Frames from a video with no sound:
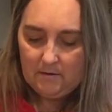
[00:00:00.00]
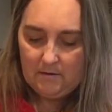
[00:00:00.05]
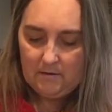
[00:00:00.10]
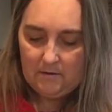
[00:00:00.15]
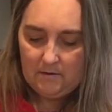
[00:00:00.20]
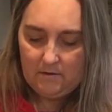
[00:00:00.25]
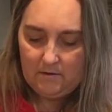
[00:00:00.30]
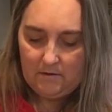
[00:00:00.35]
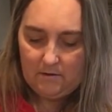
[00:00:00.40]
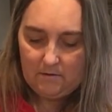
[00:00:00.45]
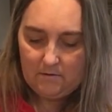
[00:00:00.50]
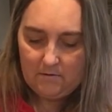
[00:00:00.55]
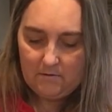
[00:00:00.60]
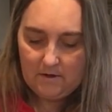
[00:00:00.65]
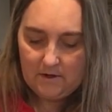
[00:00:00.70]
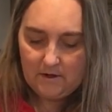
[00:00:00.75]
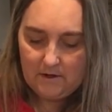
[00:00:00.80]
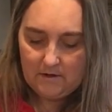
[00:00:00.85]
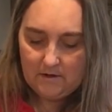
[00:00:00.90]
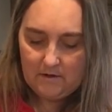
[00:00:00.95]

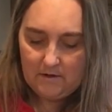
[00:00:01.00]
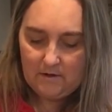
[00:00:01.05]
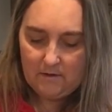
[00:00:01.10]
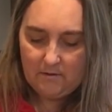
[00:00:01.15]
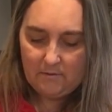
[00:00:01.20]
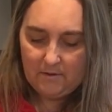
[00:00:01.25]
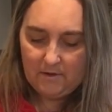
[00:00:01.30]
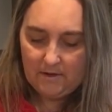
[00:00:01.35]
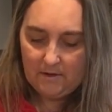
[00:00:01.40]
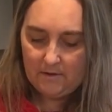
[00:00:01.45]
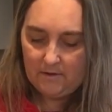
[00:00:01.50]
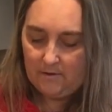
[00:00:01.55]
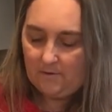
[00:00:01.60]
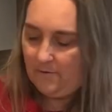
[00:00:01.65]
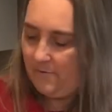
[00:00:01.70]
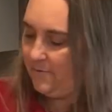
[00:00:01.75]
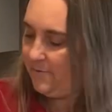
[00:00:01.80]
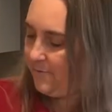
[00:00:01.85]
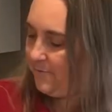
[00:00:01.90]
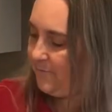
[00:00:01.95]
Alright, there we go.
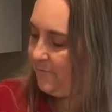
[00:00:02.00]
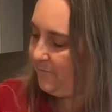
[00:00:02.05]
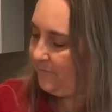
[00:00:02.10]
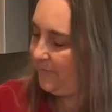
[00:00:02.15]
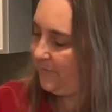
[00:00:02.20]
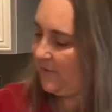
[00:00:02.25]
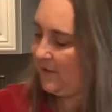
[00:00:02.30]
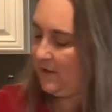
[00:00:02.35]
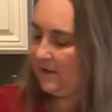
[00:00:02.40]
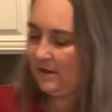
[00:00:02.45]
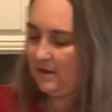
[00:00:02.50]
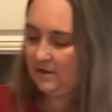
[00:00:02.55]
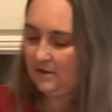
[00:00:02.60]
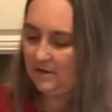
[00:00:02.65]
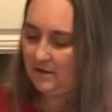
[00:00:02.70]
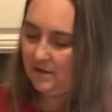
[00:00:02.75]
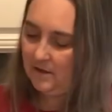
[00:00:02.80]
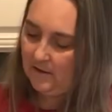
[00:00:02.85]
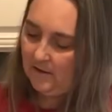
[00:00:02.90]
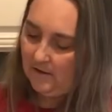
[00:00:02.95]

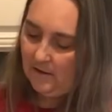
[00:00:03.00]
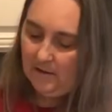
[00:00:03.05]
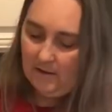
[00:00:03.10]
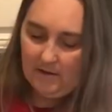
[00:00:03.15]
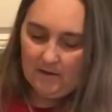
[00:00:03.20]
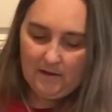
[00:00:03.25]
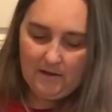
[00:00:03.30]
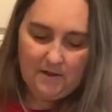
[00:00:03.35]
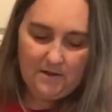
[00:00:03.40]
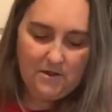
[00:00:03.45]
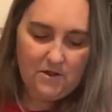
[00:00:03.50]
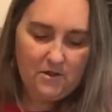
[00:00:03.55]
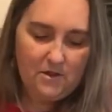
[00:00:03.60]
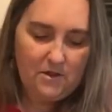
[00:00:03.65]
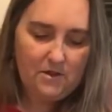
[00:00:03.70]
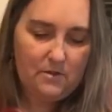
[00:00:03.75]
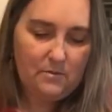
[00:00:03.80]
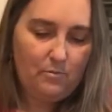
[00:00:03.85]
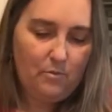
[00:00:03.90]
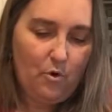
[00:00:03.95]
And let's
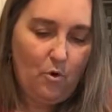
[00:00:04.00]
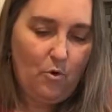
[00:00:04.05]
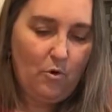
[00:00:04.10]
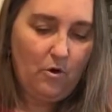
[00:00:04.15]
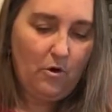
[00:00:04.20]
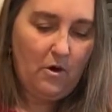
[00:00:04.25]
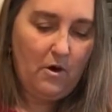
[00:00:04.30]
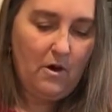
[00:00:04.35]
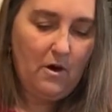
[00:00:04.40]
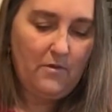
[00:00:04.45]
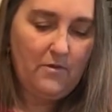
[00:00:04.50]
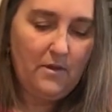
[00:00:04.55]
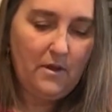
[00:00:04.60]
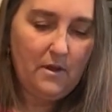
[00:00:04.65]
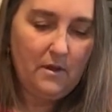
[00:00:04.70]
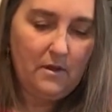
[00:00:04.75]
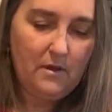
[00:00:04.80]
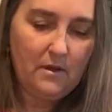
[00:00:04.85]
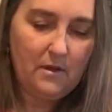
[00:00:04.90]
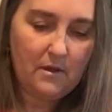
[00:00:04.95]
just pour on
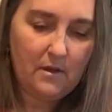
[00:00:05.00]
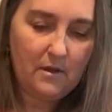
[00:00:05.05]
the